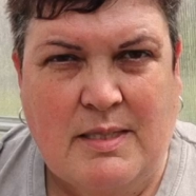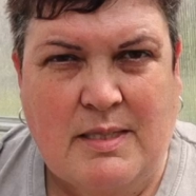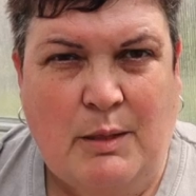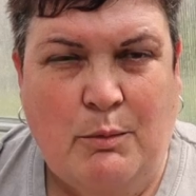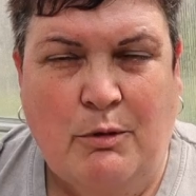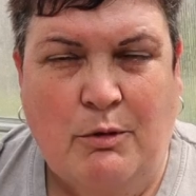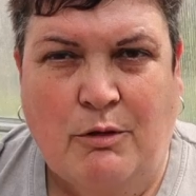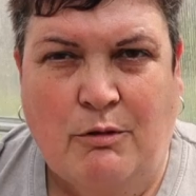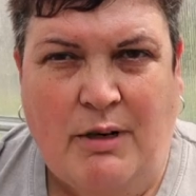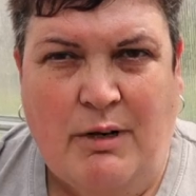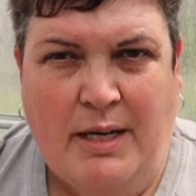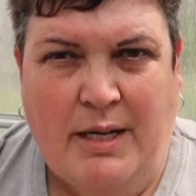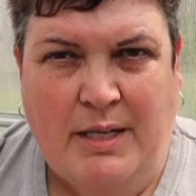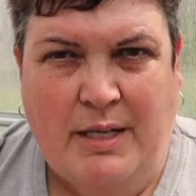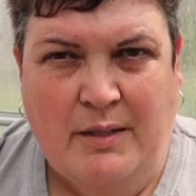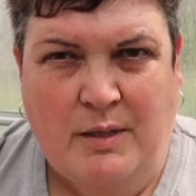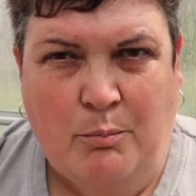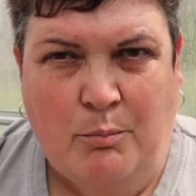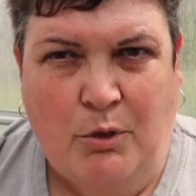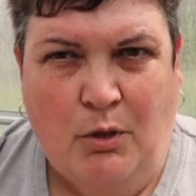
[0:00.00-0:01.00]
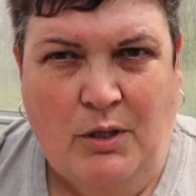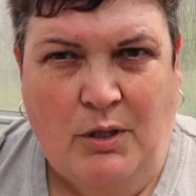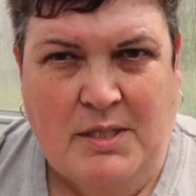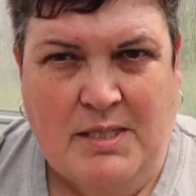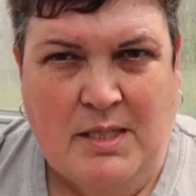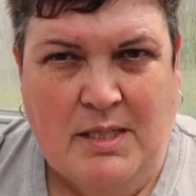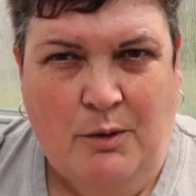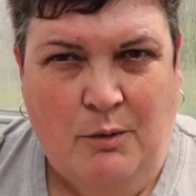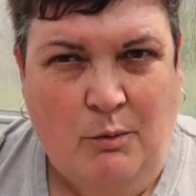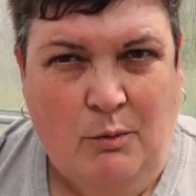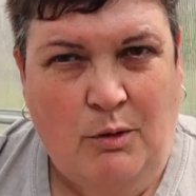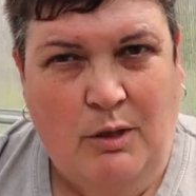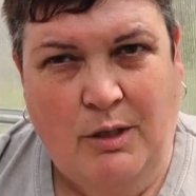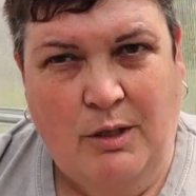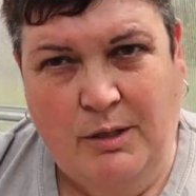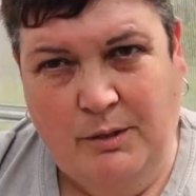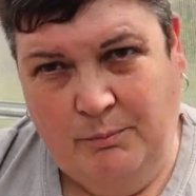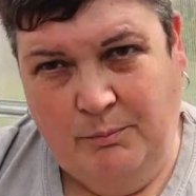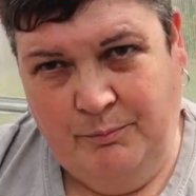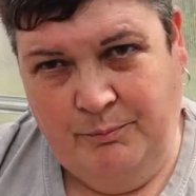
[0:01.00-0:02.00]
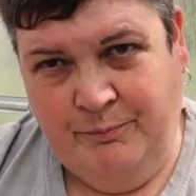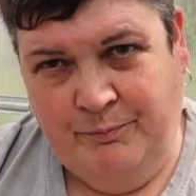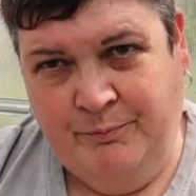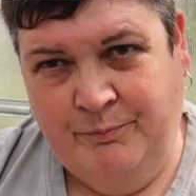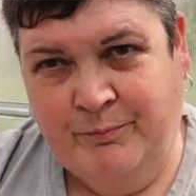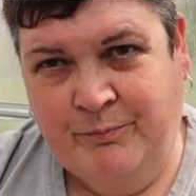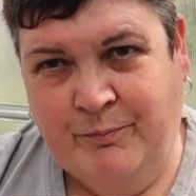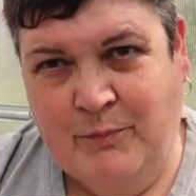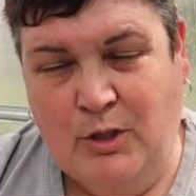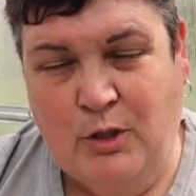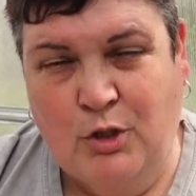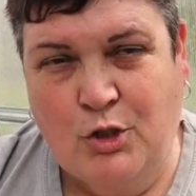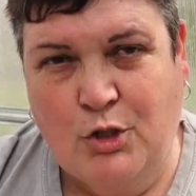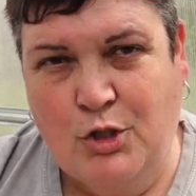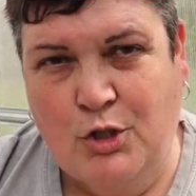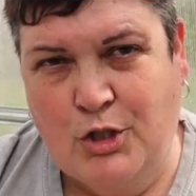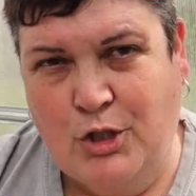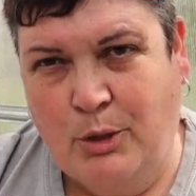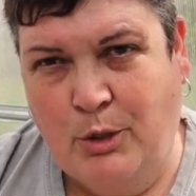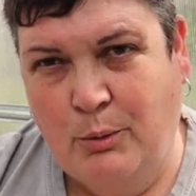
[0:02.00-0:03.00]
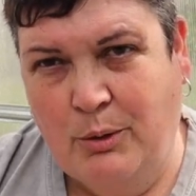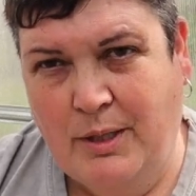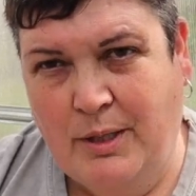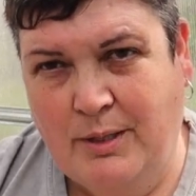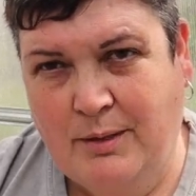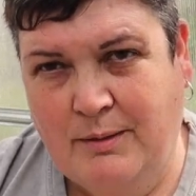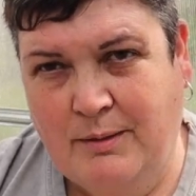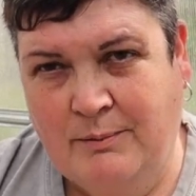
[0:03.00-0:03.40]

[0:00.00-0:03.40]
They were great in the polytunnel. Look, I'll just show you.